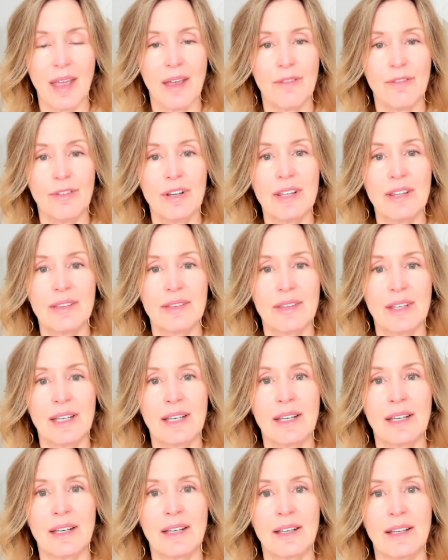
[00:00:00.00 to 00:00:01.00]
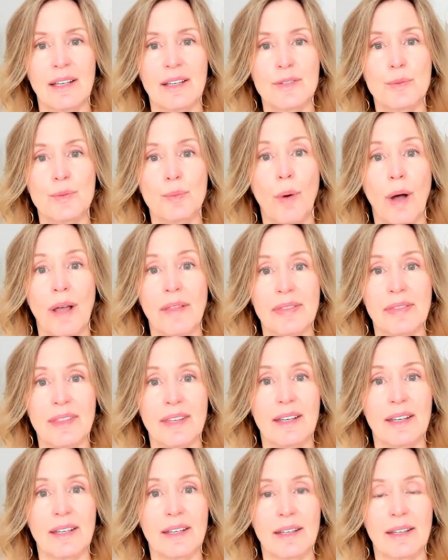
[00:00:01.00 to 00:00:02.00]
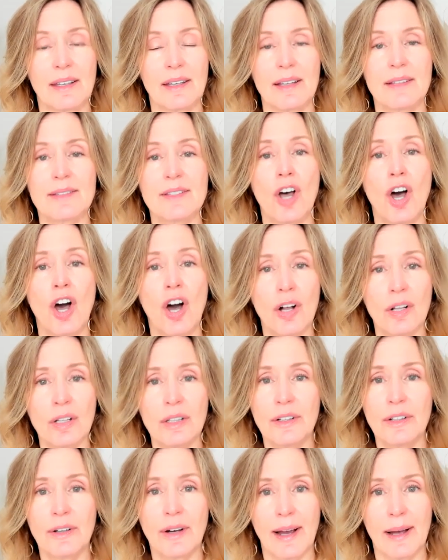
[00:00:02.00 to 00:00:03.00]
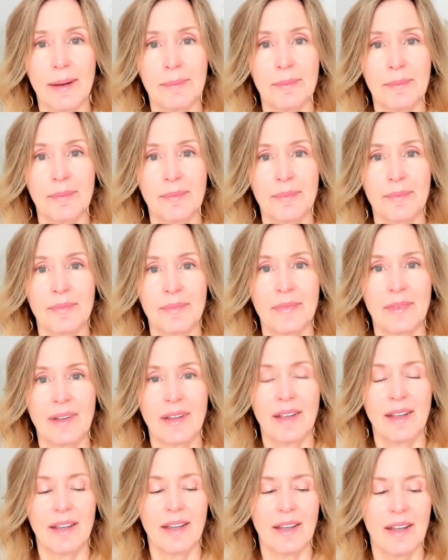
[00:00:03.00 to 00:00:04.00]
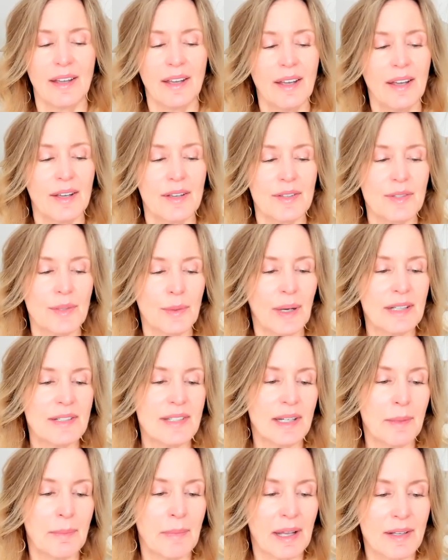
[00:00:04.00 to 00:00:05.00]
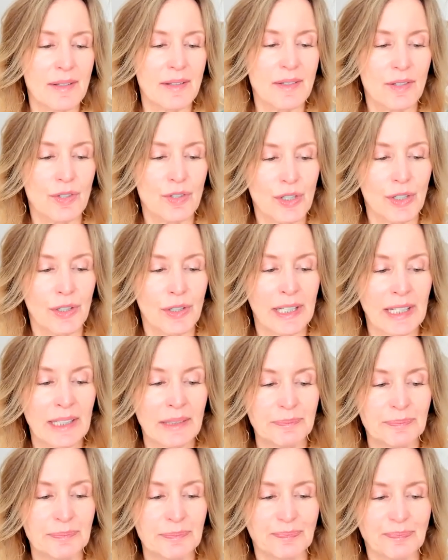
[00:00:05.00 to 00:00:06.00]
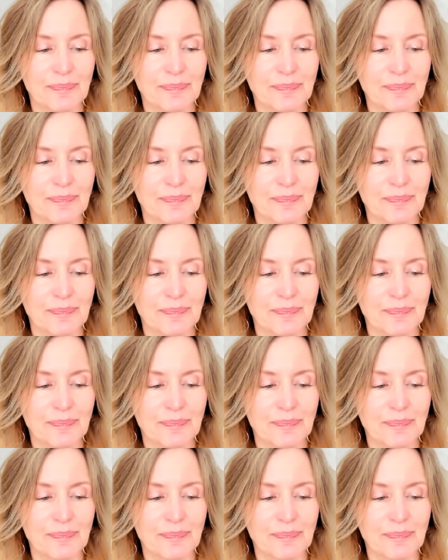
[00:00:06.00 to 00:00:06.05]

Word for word: Everything is one thing, it's a hologram. So I did a medicine journey